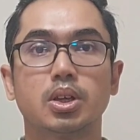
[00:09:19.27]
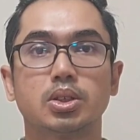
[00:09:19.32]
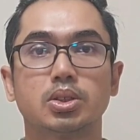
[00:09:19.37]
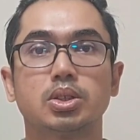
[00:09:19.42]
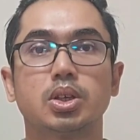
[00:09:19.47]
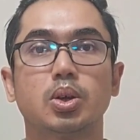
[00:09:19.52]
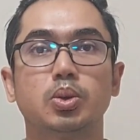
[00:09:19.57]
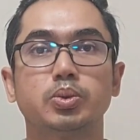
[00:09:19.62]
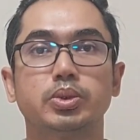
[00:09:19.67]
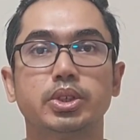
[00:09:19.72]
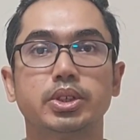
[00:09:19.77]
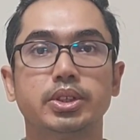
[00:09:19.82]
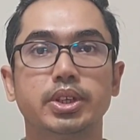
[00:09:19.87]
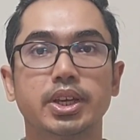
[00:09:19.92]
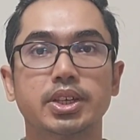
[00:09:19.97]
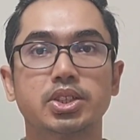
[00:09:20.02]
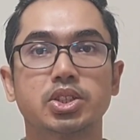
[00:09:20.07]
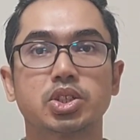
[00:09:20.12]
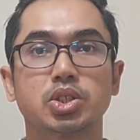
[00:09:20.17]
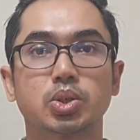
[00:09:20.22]
So the
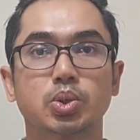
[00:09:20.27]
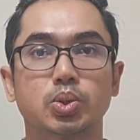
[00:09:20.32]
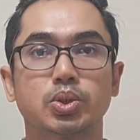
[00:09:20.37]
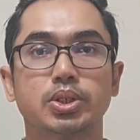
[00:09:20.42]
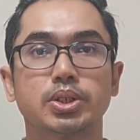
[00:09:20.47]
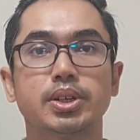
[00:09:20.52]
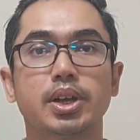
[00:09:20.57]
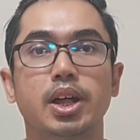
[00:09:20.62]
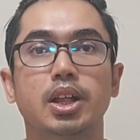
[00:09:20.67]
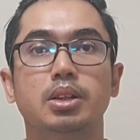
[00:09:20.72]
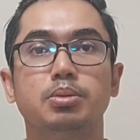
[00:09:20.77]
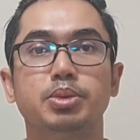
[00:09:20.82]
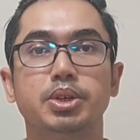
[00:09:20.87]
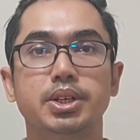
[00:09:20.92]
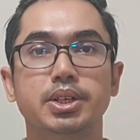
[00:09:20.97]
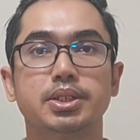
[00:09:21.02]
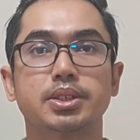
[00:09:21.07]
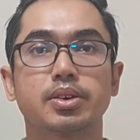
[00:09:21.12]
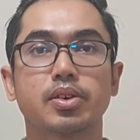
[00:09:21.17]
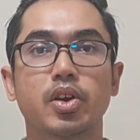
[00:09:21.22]
next question I'll be
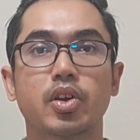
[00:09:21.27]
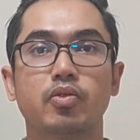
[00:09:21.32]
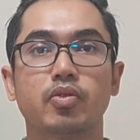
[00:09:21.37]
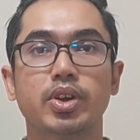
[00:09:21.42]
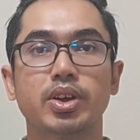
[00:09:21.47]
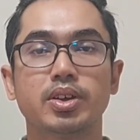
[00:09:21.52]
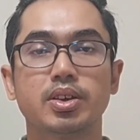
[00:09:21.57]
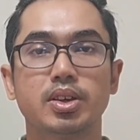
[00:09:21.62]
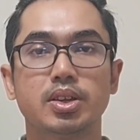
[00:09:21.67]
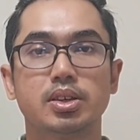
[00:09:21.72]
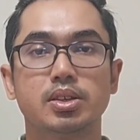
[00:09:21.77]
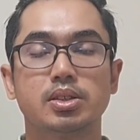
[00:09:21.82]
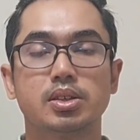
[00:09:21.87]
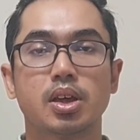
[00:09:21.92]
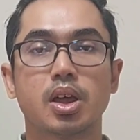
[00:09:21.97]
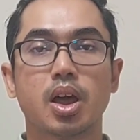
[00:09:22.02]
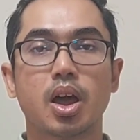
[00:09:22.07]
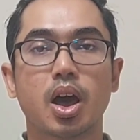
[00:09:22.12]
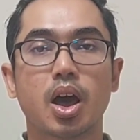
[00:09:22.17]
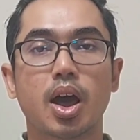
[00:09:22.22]
describing
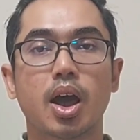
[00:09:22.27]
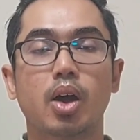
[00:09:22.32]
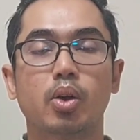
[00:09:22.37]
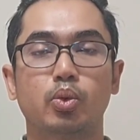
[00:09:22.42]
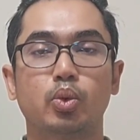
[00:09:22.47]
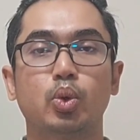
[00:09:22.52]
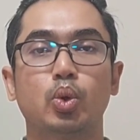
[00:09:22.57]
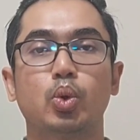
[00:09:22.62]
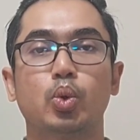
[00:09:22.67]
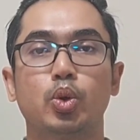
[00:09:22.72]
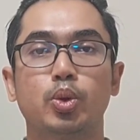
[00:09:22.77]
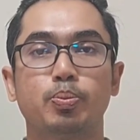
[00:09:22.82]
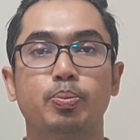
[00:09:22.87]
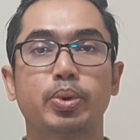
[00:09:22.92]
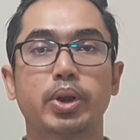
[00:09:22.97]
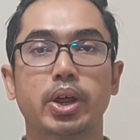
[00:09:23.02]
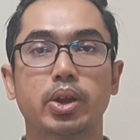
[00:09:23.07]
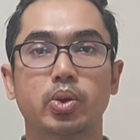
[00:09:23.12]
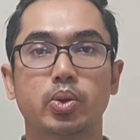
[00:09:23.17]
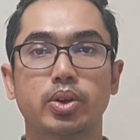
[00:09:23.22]
is, how do we
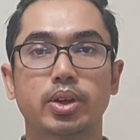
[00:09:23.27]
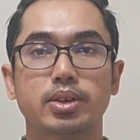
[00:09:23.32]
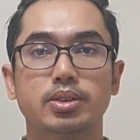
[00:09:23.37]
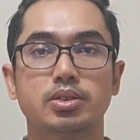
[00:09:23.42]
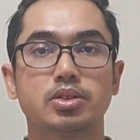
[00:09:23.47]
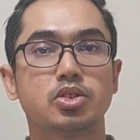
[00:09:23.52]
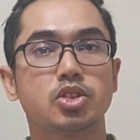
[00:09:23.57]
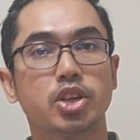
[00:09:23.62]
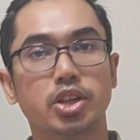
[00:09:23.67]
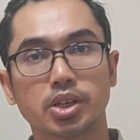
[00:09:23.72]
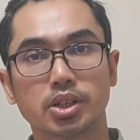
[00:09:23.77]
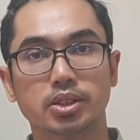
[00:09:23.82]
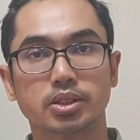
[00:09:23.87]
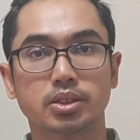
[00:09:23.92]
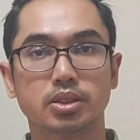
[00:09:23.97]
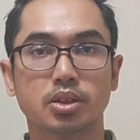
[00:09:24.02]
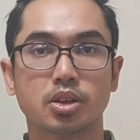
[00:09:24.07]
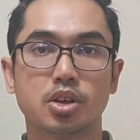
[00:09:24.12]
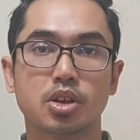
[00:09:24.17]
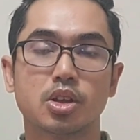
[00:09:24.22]
prioritize
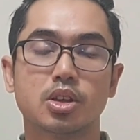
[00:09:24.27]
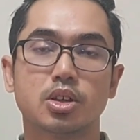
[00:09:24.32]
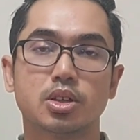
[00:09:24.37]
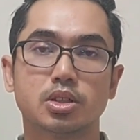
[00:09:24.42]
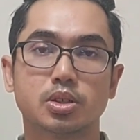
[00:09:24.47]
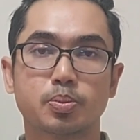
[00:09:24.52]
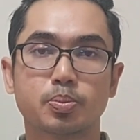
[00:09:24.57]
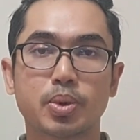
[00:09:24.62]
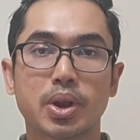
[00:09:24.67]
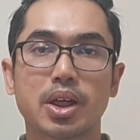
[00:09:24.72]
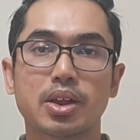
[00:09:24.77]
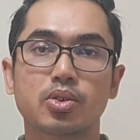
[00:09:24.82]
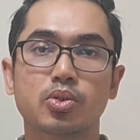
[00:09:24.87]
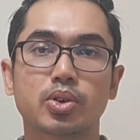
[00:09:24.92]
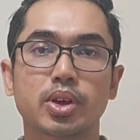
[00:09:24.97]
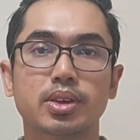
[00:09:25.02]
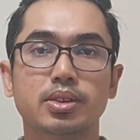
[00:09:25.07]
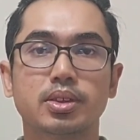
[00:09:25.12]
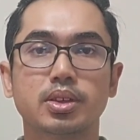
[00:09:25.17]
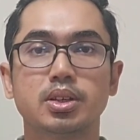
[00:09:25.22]
tickets? So
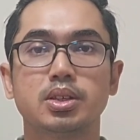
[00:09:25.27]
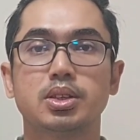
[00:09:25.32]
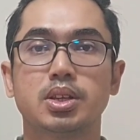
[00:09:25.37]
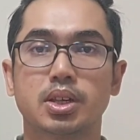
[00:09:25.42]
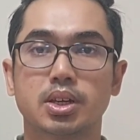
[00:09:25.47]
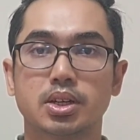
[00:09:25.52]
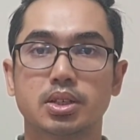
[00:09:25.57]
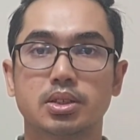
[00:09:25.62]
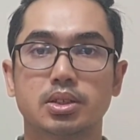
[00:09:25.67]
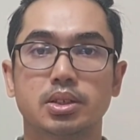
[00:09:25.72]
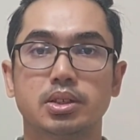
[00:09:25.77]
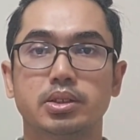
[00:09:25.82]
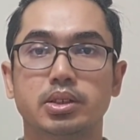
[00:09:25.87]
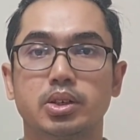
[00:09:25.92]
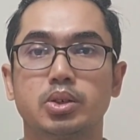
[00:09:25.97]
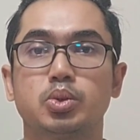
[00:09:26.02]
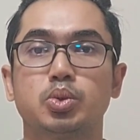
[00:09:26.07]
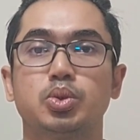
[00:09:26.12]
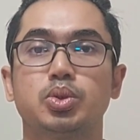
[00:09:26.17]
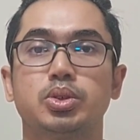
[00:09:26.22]
prioritizing tickets is
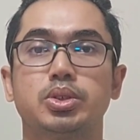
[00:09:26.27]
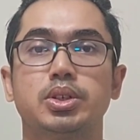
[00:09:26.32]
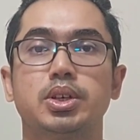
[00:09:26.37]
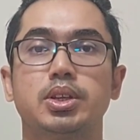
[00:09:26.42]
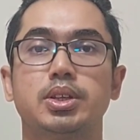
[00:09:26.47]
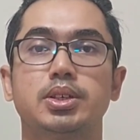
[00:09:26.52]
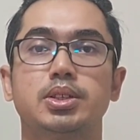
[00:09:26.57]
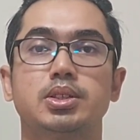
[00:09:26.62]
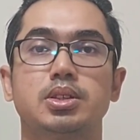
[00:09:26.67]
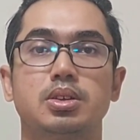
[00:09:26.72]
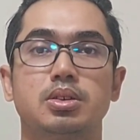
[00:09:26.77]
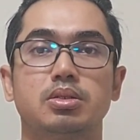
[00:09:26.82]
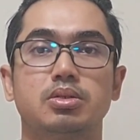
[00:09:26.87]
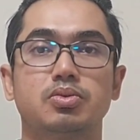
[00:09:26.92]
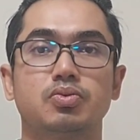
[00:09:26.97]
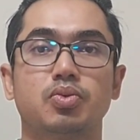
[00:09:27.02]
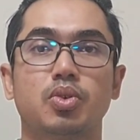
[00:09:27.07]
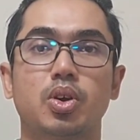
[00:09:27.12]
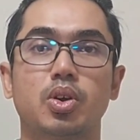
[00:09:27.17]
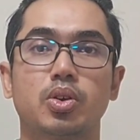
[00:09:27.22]
a crucial stage
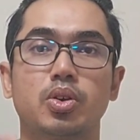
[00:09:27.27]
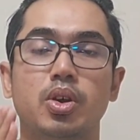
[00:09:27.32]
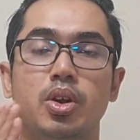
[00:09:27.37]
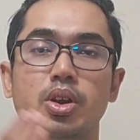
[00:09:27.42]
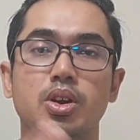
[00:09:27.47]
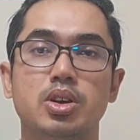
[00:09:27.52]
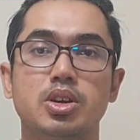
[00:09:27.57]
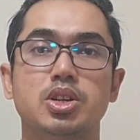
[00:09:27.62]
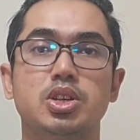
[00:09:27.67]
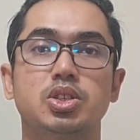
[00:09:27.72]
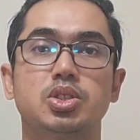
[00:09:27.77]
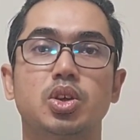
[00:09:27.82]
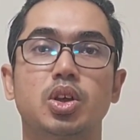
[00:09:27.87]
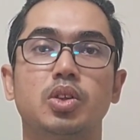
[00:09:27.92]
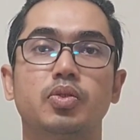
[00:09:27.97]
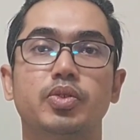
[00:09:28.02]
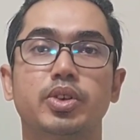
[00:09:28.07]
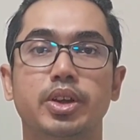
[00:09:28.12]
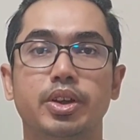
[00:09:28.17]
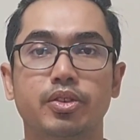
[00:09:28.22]
for
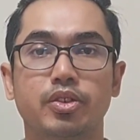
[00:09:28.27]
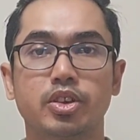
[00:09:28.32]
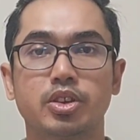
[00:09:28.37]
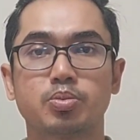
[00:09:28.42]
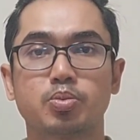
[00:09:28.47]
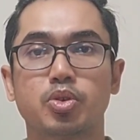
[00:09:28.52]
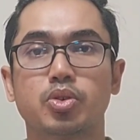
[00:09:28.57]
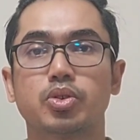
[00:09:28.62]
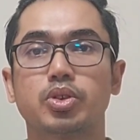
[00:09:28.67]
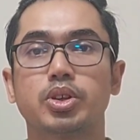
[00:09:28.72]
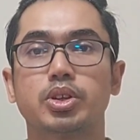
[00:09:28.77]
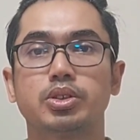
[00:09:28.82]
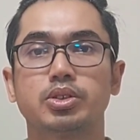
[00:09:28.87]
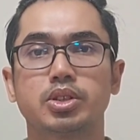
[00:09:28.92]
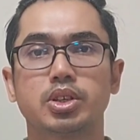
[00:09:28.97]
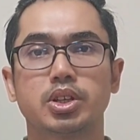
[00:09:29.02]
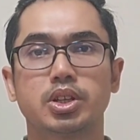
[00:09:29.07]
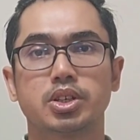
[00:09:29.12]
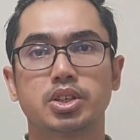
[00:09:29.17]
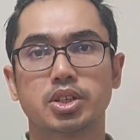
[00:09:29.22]
resolving and responding
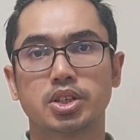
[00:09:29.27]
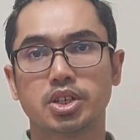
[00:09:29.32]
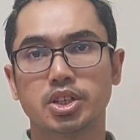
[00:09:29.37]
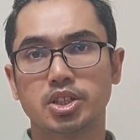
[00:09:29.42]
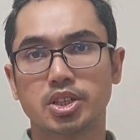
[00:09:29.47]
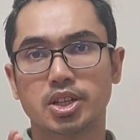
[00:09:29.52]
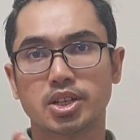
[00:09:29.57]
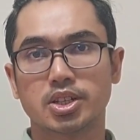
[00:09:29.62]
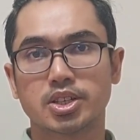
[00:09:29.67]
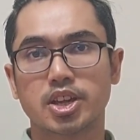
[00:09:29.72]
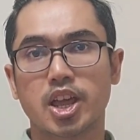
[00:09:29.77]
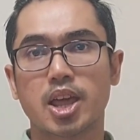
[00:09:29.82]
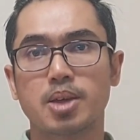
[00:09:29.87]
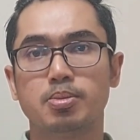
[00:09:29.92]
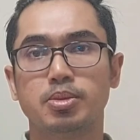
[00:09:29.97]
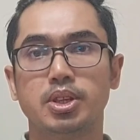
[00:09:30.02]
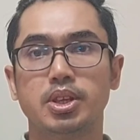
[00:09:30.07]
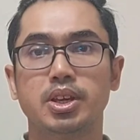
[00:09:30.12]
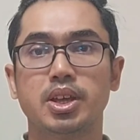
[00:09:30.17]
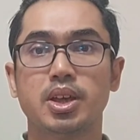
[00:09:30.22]
ticket in a
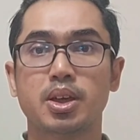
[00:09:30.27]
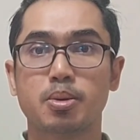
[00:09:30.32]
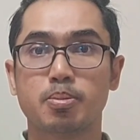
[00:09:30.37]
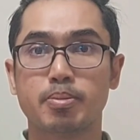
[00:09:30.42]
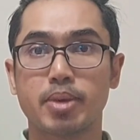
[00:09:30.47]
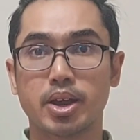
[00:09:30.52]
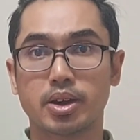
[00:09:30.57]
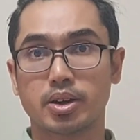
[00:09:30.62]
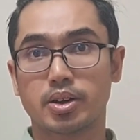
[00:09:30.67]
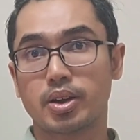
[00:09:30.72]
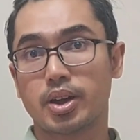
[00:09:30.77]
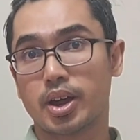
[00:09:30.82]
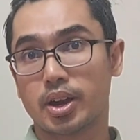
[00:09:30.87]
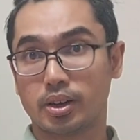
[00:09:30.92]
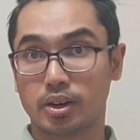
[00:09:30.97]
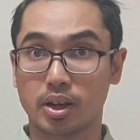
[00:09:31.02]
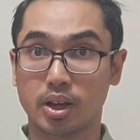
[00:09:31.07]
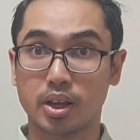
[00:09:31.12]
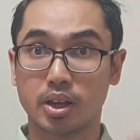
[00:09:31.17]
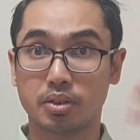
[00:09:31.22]
timely manner
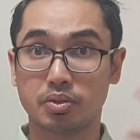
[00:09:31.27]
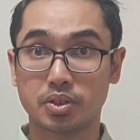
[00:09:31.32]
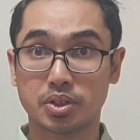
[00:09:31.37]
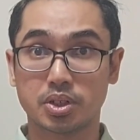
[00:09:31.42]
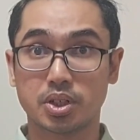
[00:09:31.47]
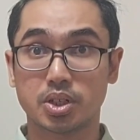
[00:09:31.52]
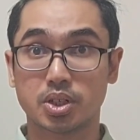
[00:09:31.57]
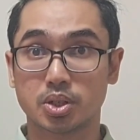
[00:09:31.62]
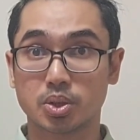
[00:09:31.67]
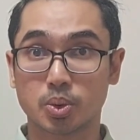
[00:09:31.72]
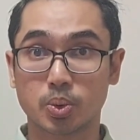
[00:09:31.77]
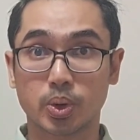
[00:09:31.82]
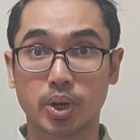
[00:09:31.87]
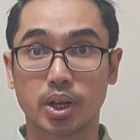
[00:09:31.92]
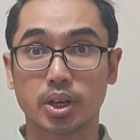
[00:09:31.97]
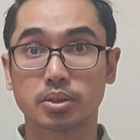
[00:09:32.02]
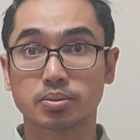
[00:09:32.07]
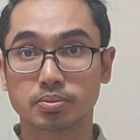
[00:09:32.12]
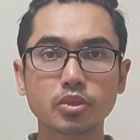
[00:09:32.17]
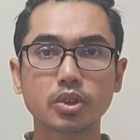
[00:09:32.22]
and efficient
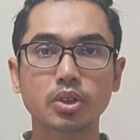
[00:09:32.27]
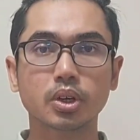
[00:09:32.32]
way.